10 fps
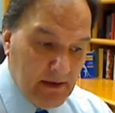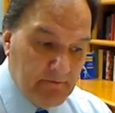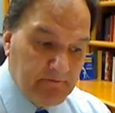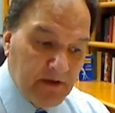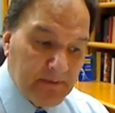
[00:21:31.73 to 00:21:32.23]

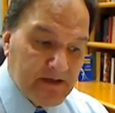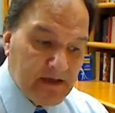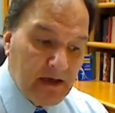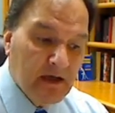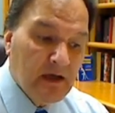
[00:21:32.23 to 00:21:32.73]
And Philip
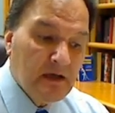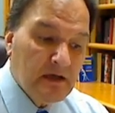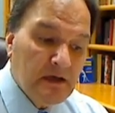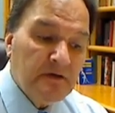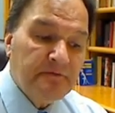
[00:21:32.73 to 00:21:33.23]
said,
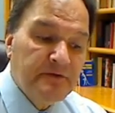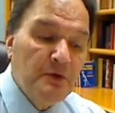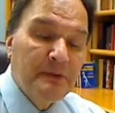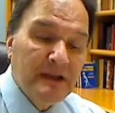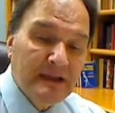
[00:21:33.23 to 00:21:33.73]
"If
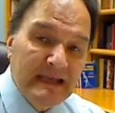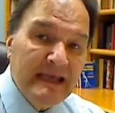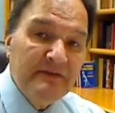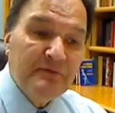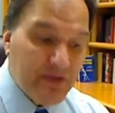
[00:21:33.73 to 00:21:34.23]
you
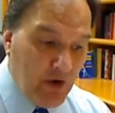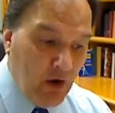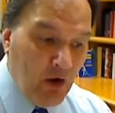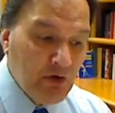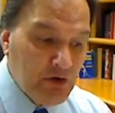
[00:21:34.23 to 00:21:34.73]
believe with
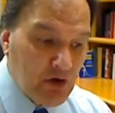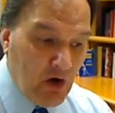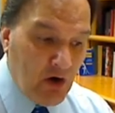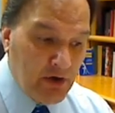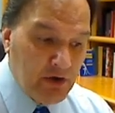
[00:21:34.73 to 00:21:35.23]
all your
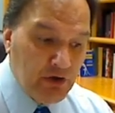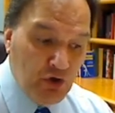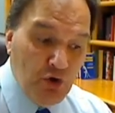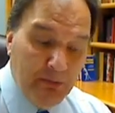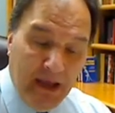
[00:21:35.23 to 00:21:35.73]
heart,
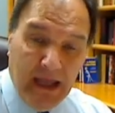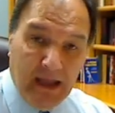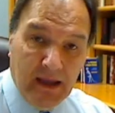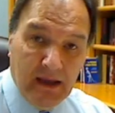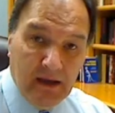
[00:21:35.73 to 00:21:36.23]
you
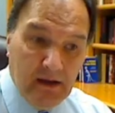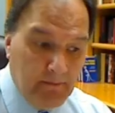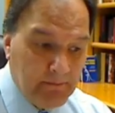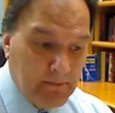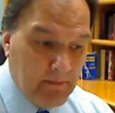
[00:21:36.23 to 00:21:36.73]
may."
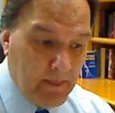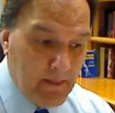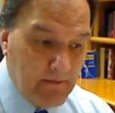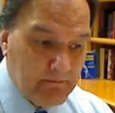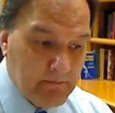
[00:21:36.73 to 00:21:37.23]

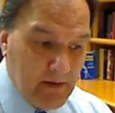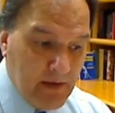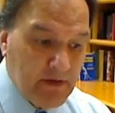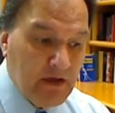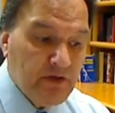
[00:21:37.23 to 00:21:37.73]

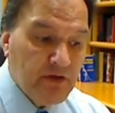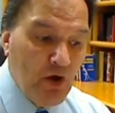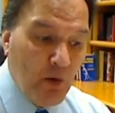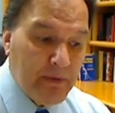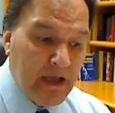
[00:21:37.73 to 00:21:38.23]
And the
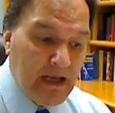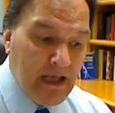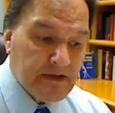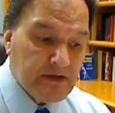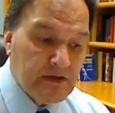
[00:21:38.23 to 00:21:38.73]
Ethiopian
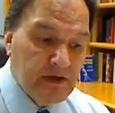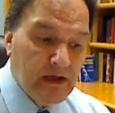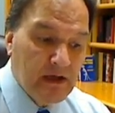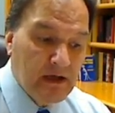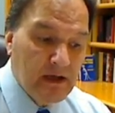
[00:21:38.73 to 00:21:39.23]

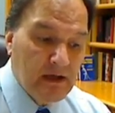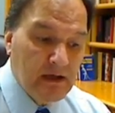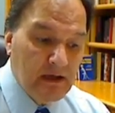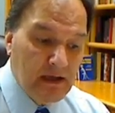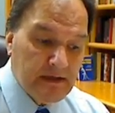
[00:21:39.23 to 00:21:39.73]
answered
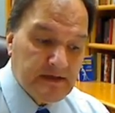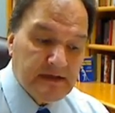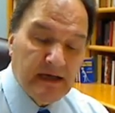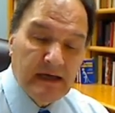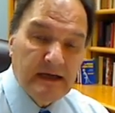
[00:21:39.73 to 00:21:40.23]
and
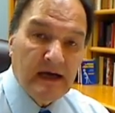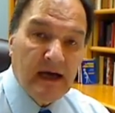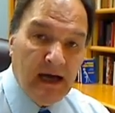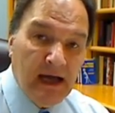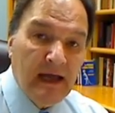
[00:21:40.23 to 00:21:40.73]
said,
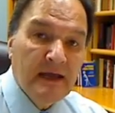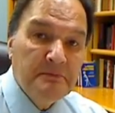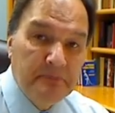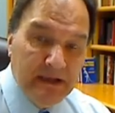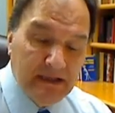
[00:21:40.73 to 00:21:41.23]
"I
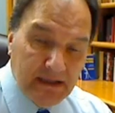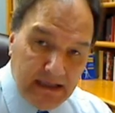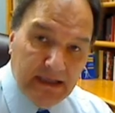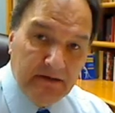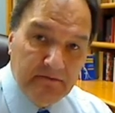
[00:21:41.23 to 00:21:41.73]

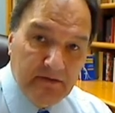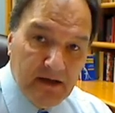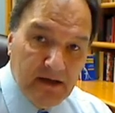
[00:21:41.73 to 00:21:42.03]
believe